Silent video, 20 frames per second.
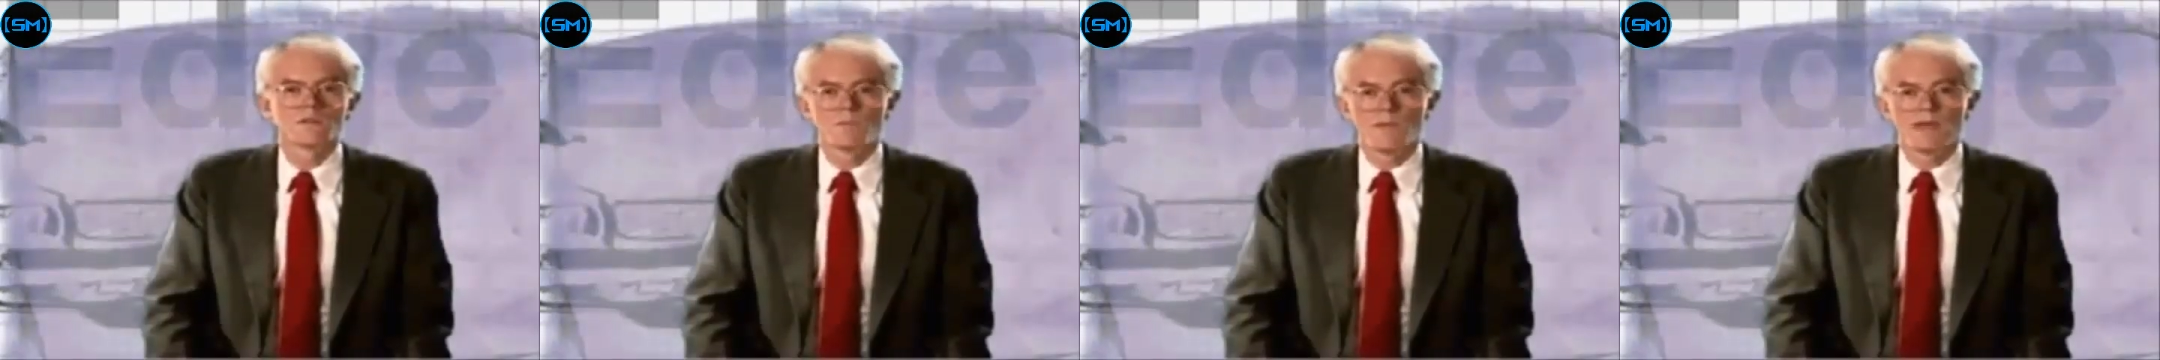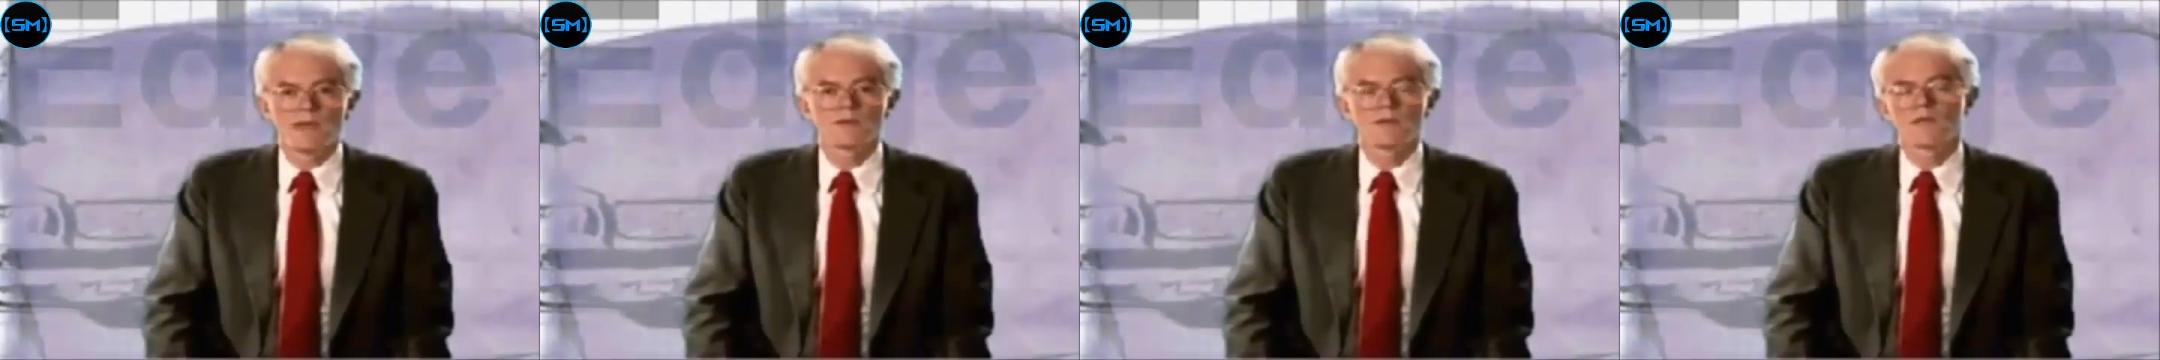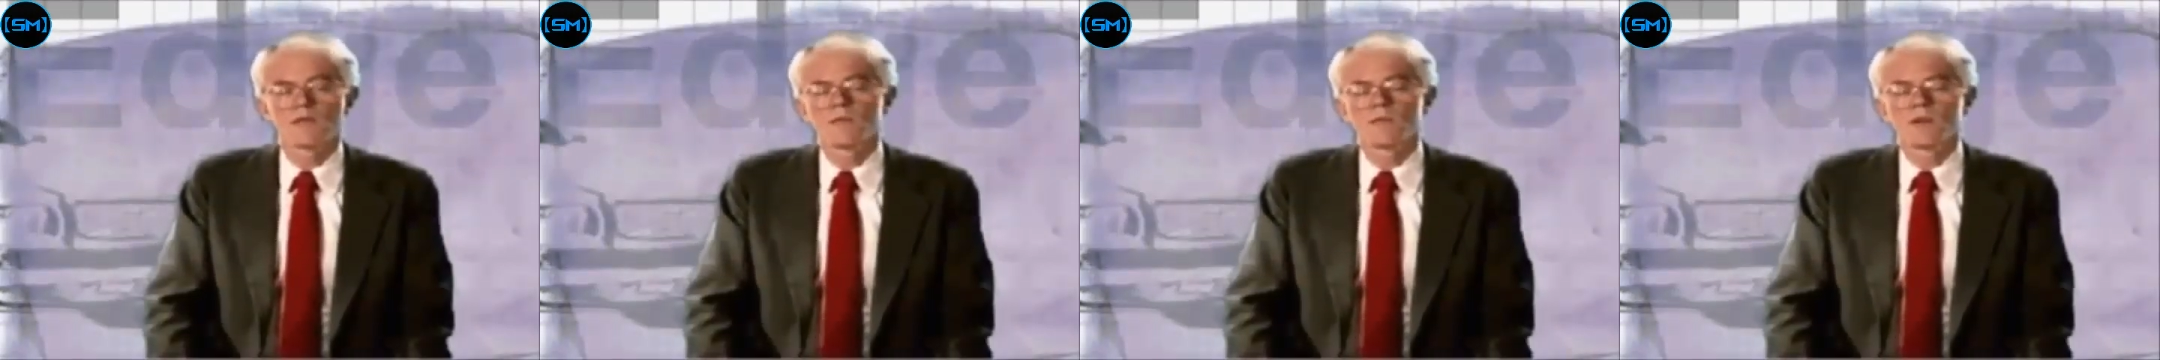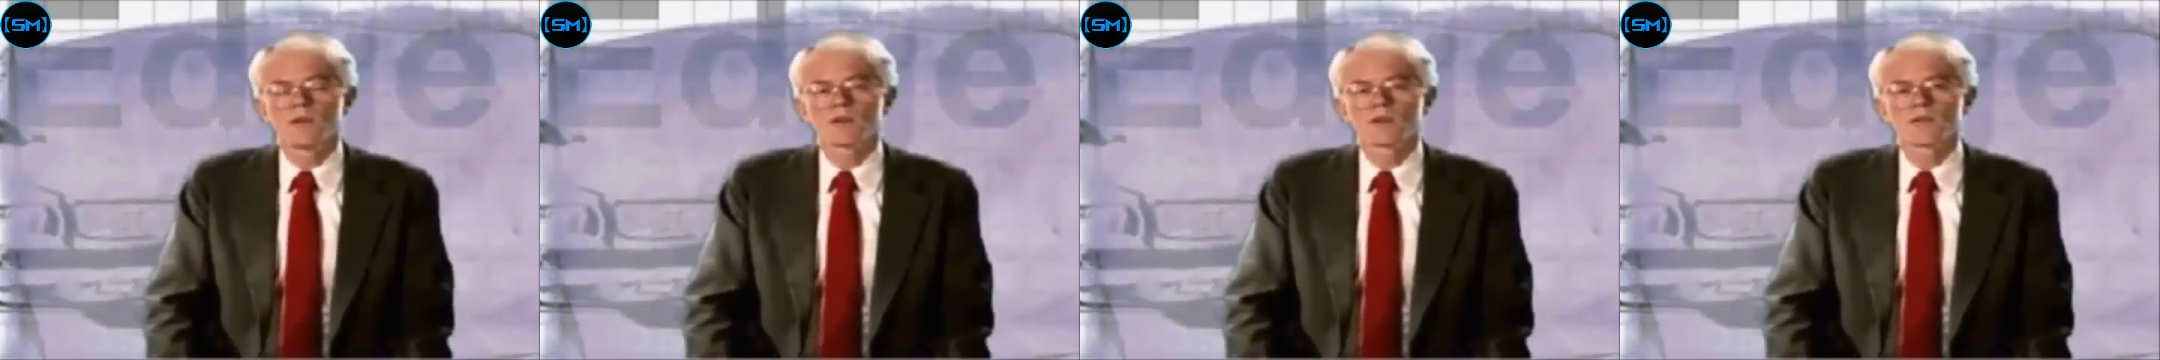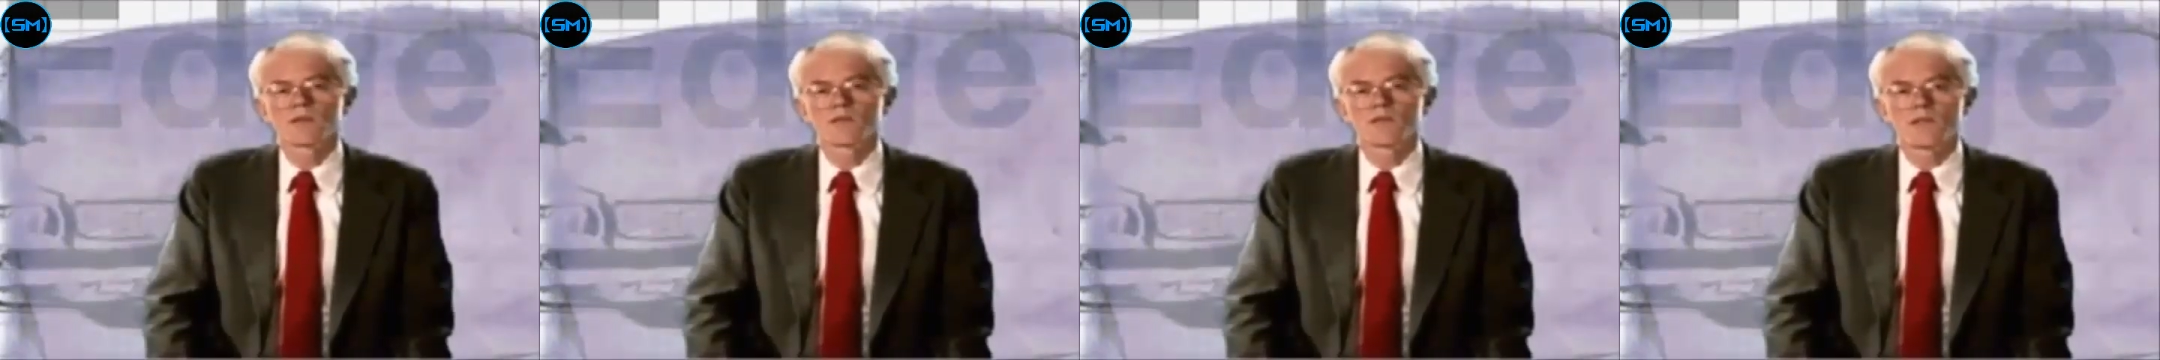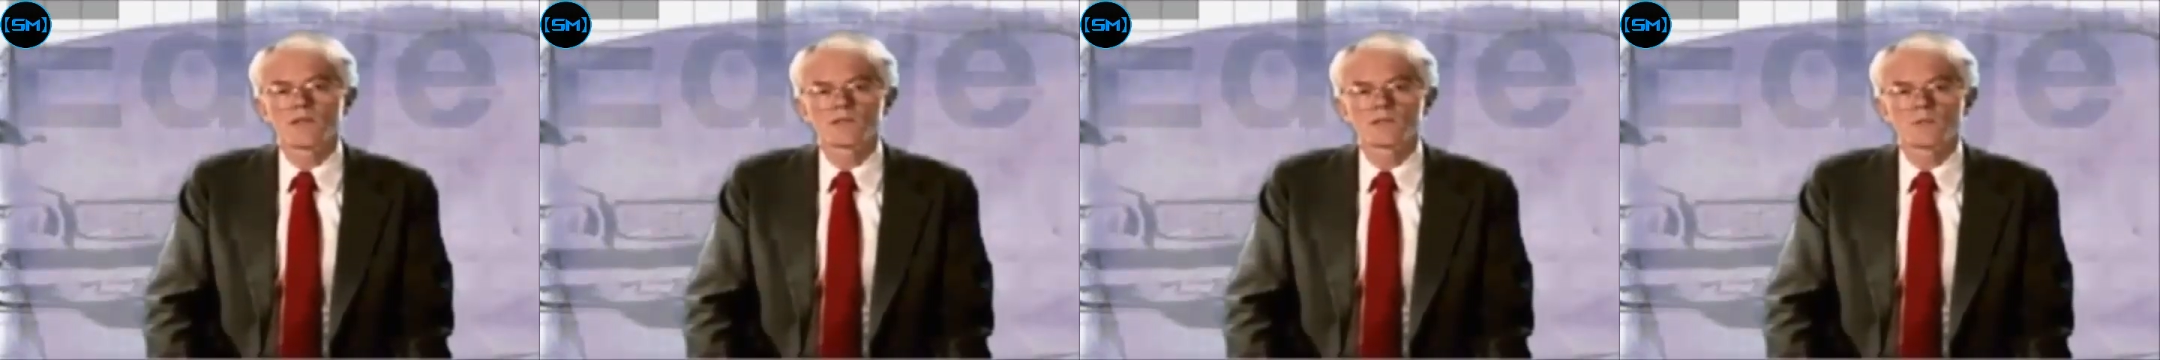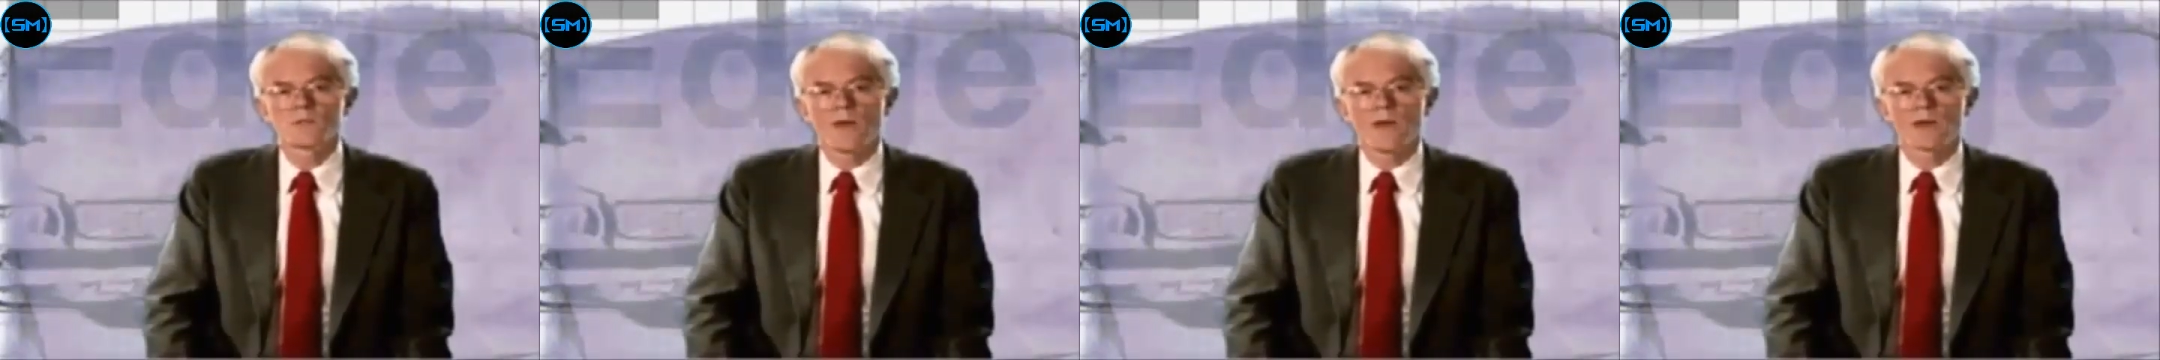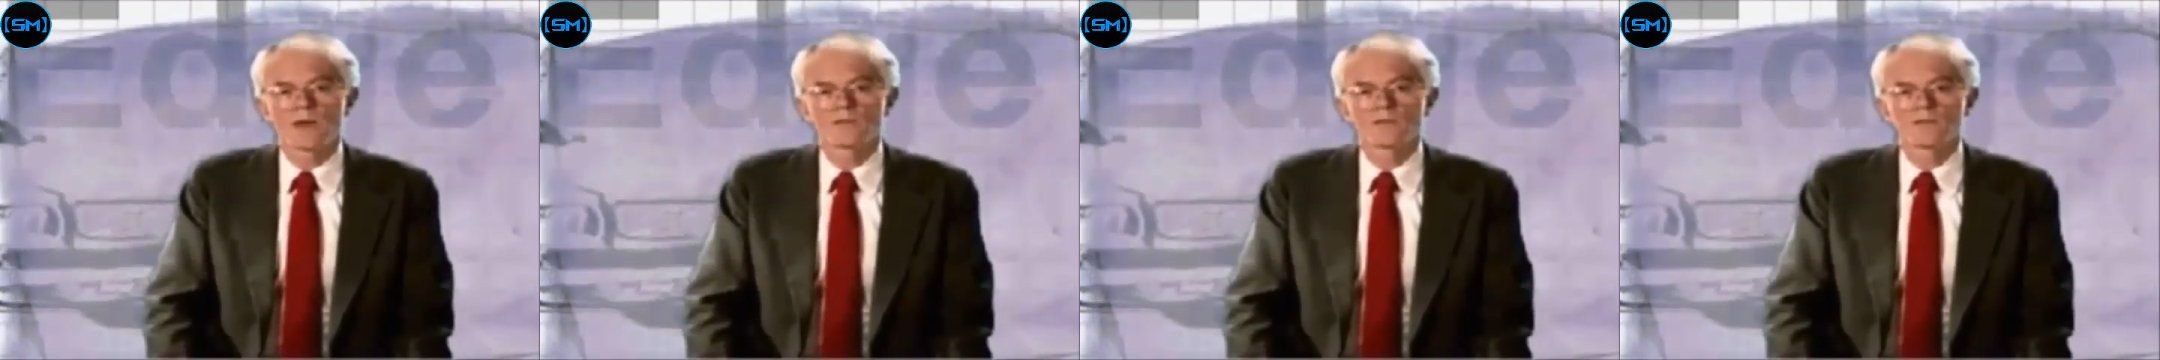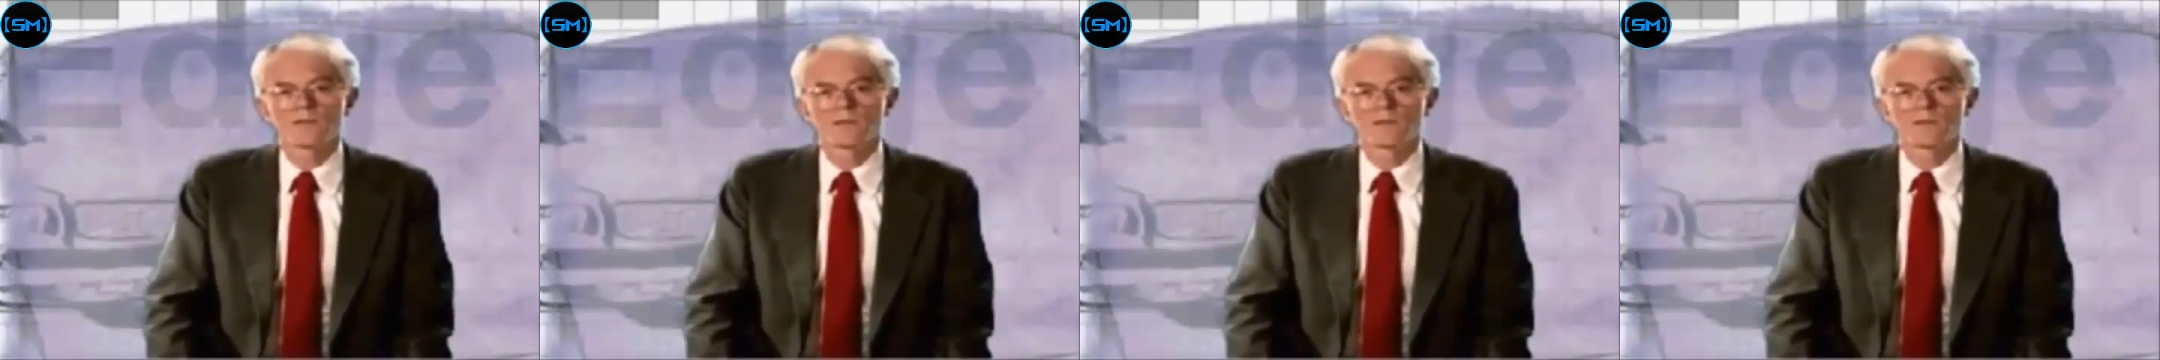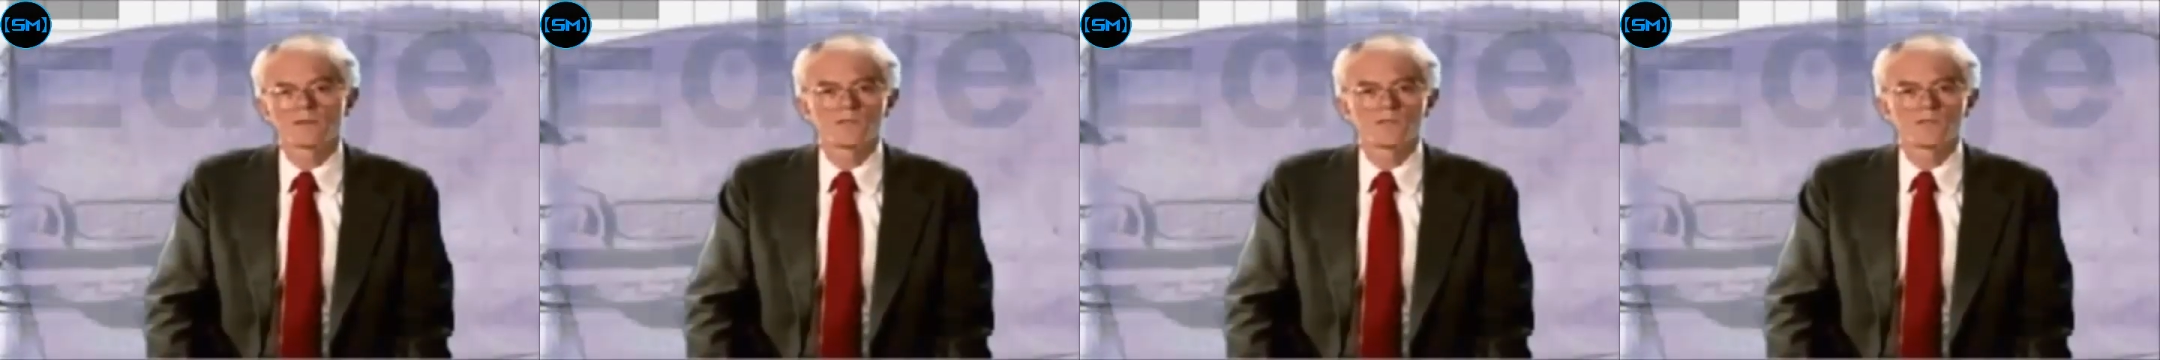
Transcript: was better than the American station wagons.